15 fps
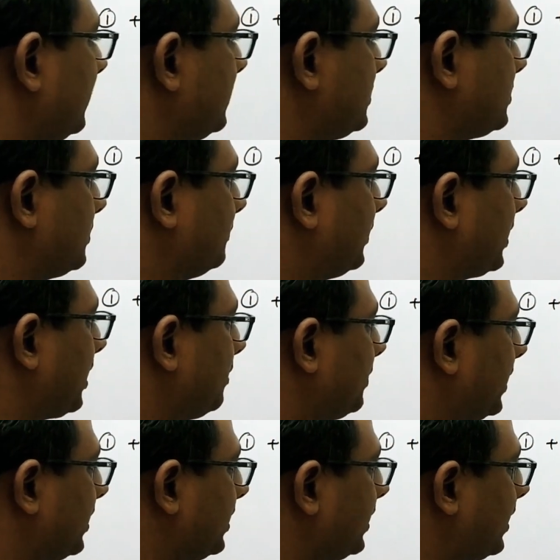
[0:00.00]
So what I'll be
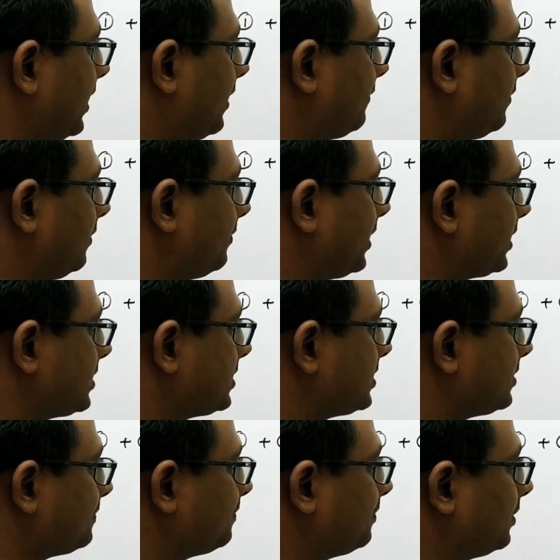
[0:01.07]
getting, f of
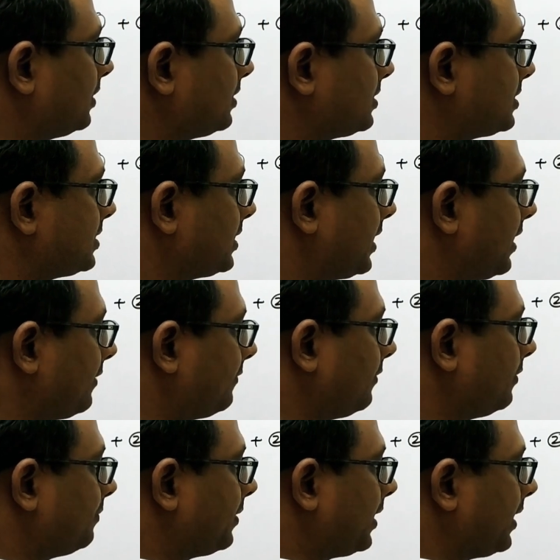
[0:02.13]
x plus f
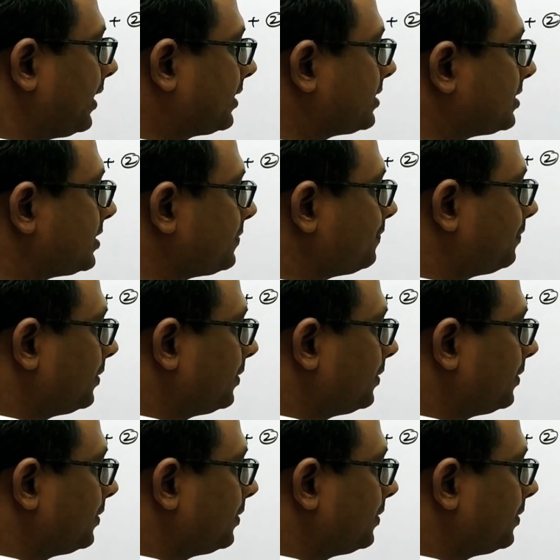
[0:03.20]
of x